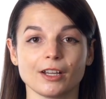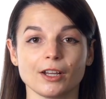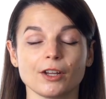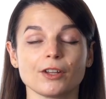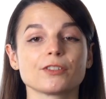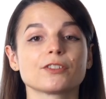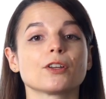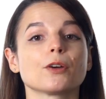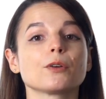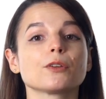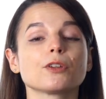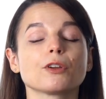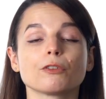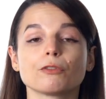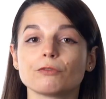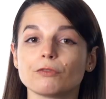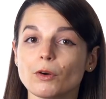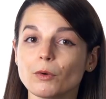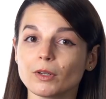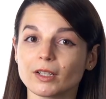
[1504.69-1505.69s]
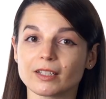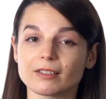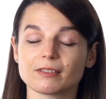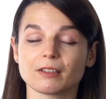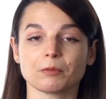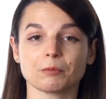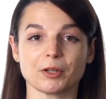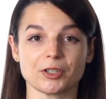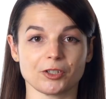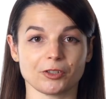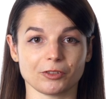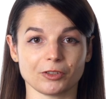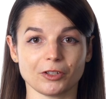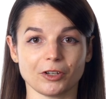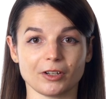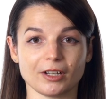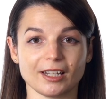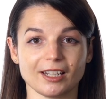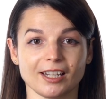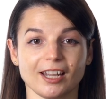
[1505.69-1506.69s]
So you're focused on what you're
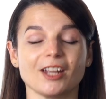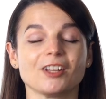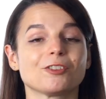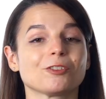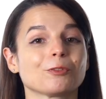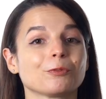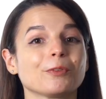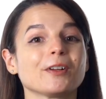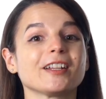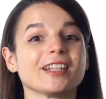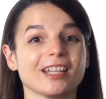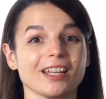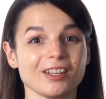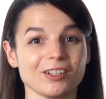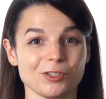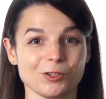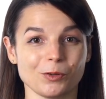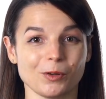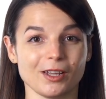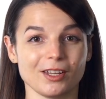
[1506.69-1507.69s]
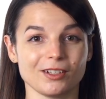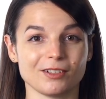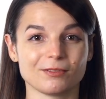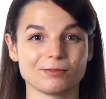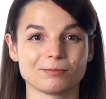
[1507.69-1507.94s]
learning and you're really into it.